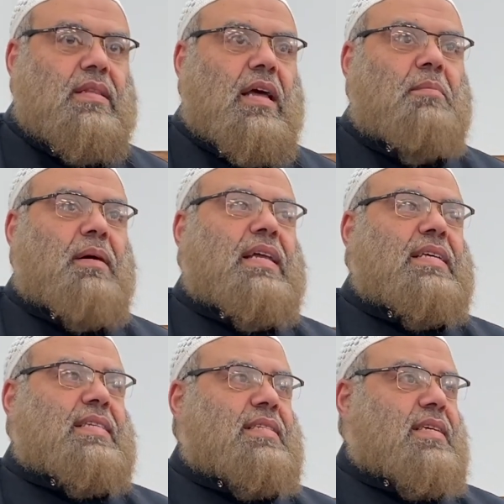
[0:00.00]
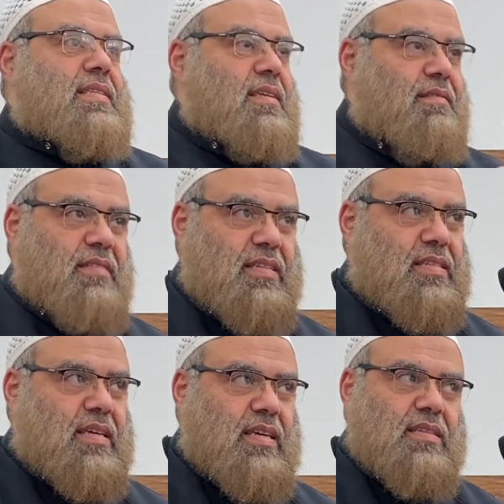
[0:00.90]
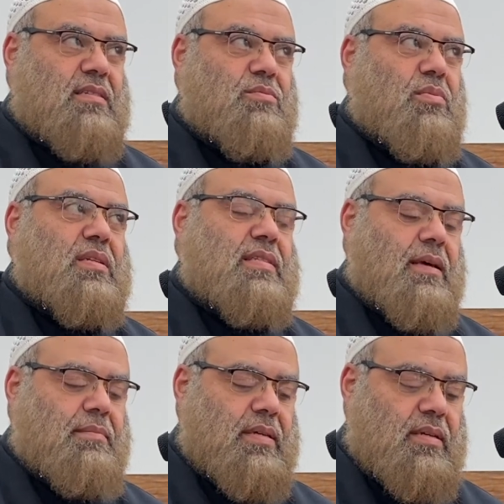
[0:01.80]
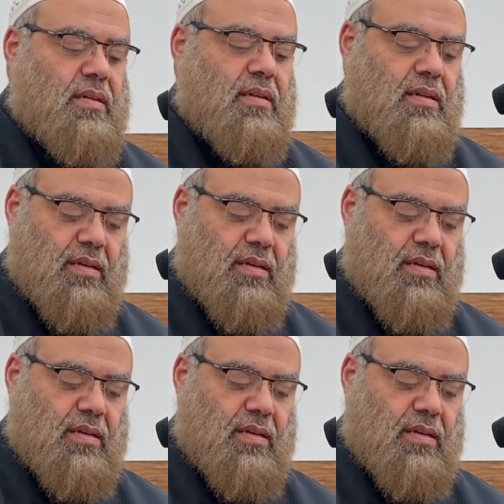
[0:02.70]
And by necessity, if that's the case, what does that mean?